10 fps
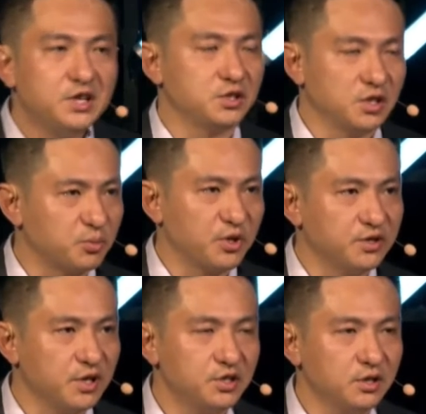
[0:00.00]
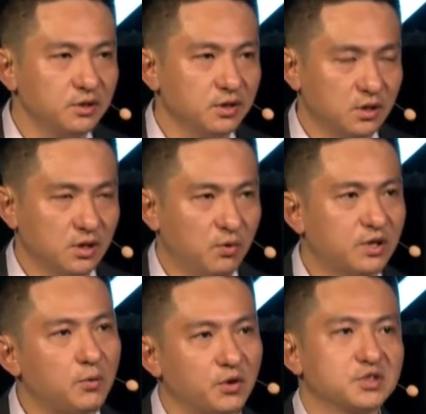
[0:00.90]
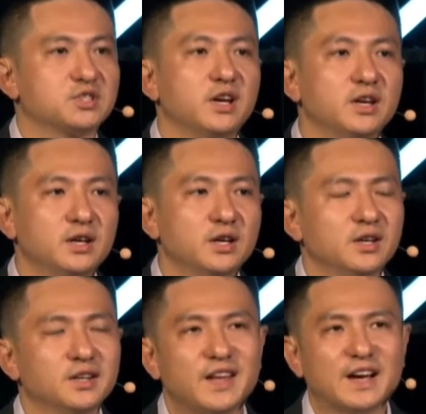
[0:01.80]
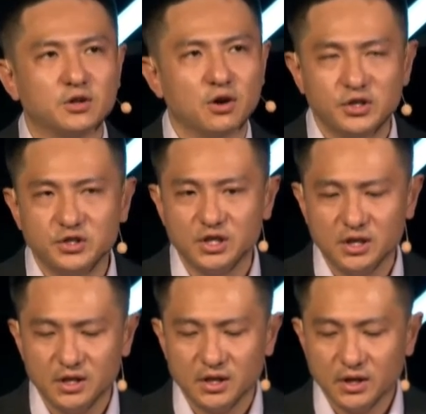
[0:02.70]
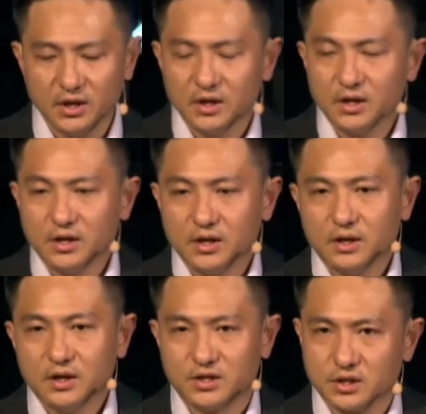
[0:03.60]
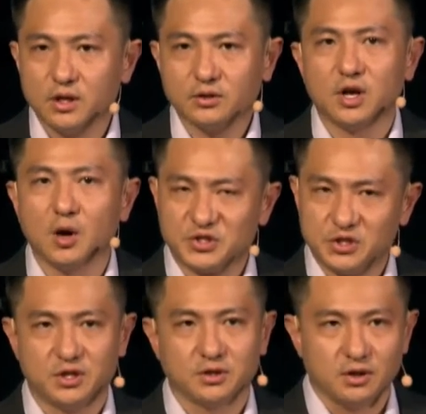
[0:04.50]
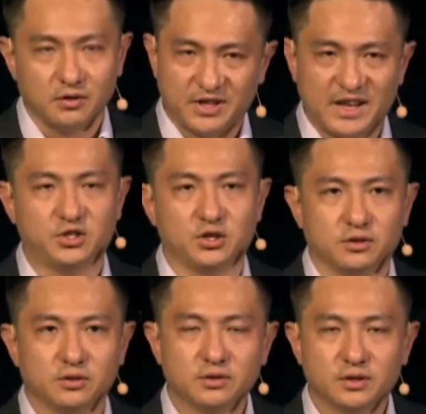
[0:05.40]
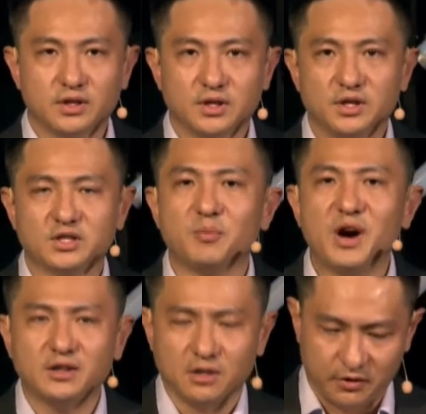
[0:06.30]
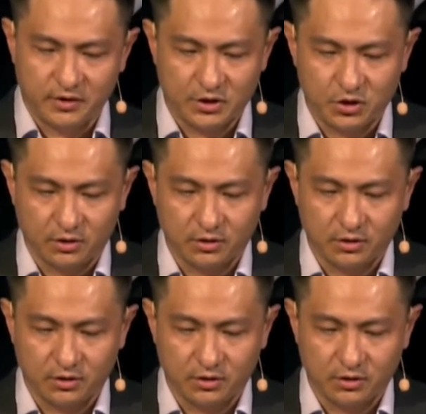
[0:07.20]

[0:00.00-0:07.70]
this presentation, what I want to say, technology is not the opposition of the nature. It's a part of nature.